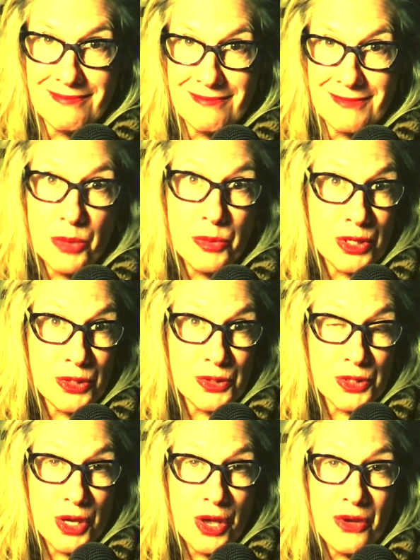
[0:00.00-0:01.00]
a couple years
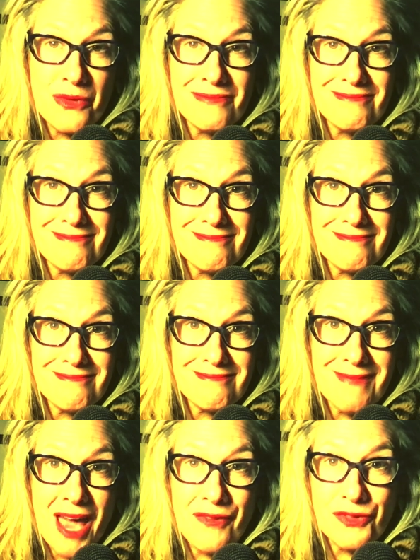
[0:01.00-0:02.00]
ago,
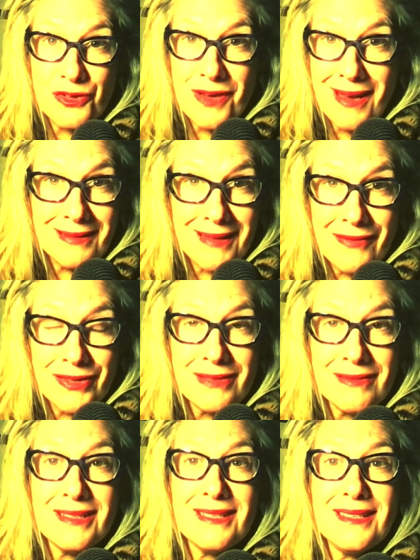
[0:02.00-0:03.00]
after 9
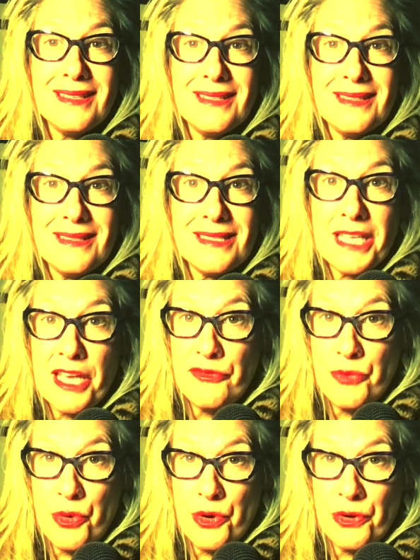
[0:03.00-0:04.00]
11, Dave
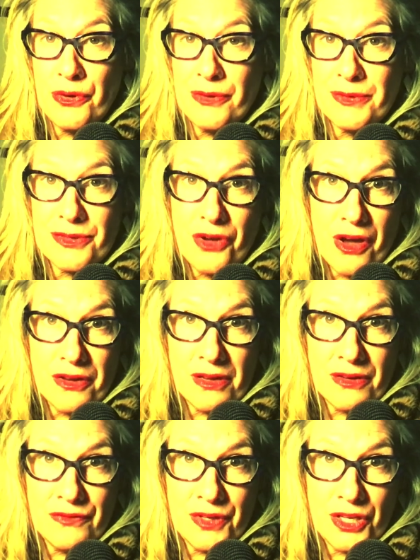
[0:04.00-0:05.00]
Portnoy was caught on
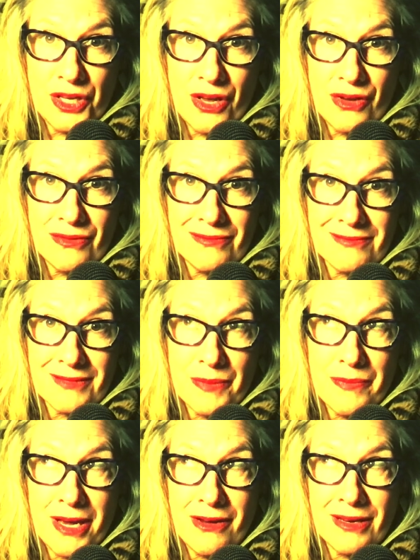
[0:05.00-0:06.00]
a video
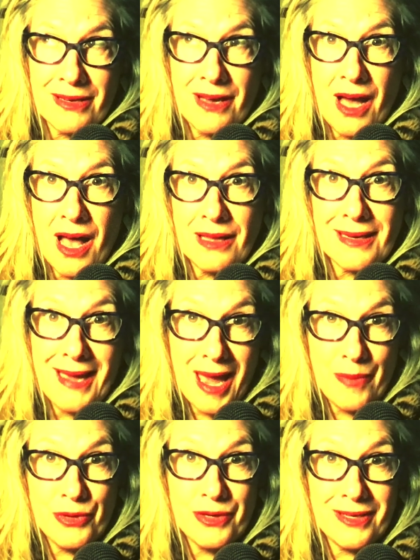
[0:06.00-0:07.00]
comparing Colin
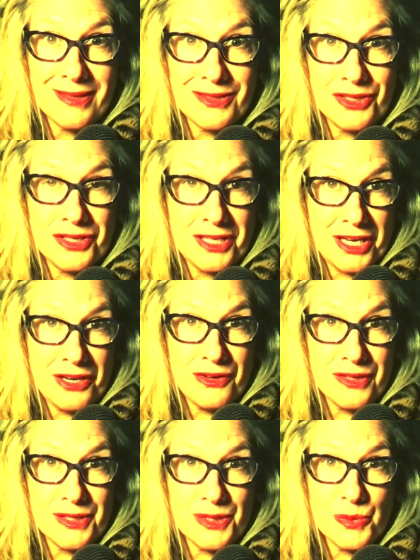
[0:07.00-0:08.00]
Kaepernick to
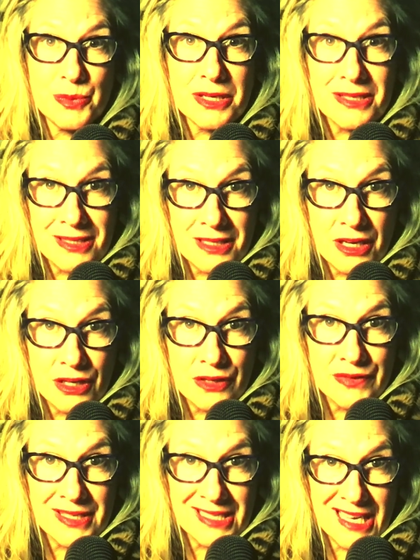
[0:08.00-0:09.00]
terrorists because of the color of
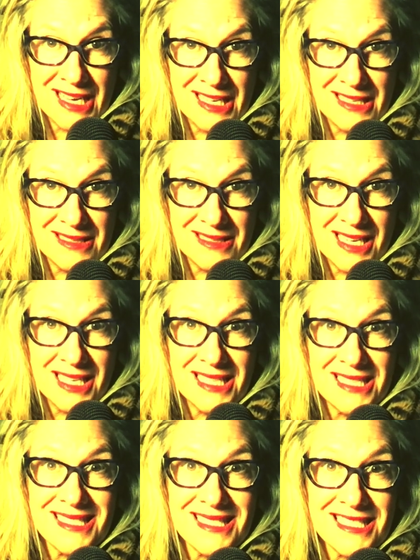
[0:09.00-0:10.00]
his skin, and he
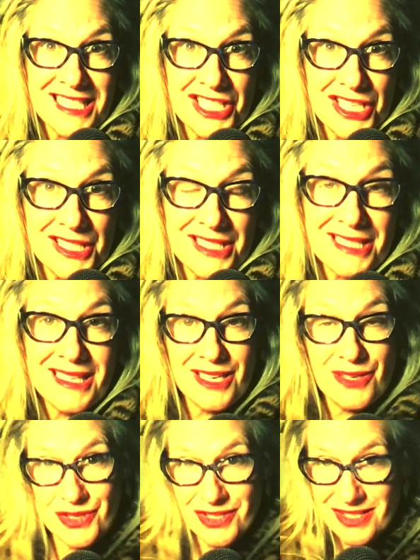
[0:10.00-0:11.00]
suggested that it
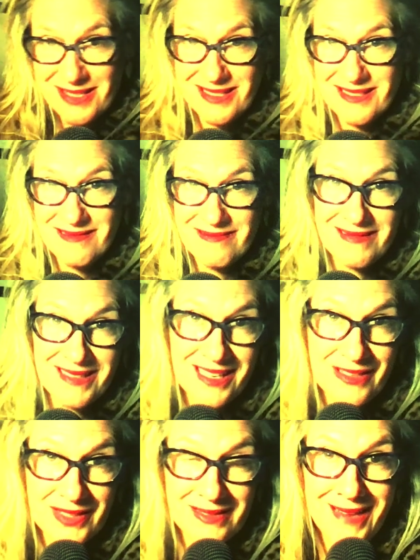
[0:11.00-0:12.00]
was just kind
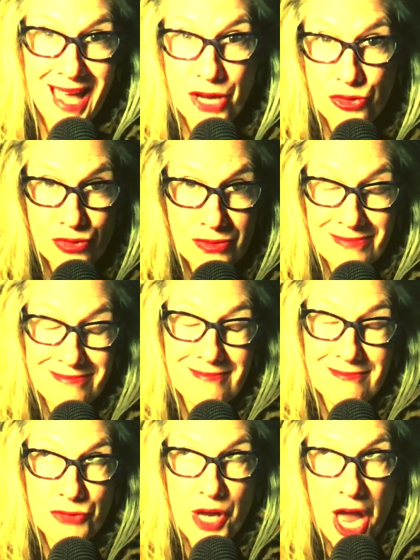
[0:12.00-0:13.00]
of a natural
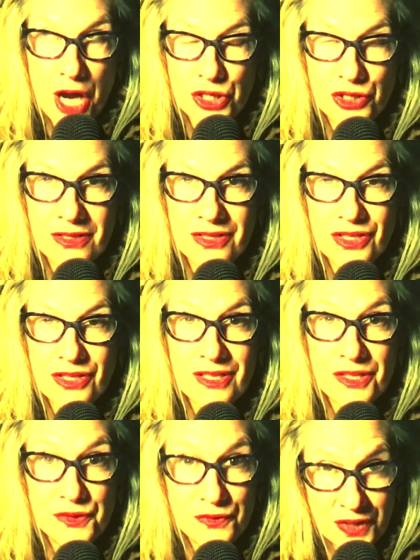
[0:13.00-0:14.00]
reaction to
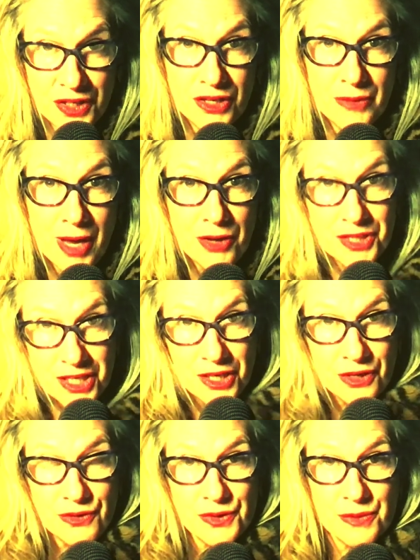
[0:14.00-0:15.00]
his fear about
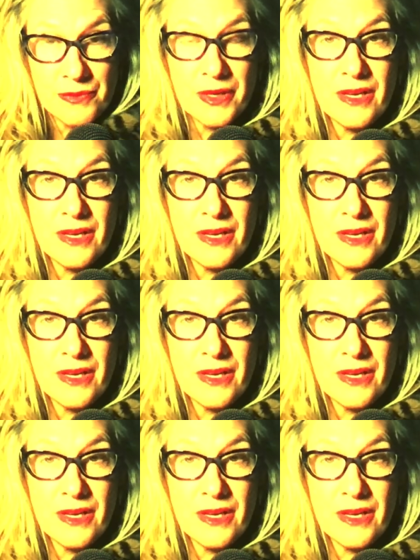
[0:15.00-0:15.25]
terrorism,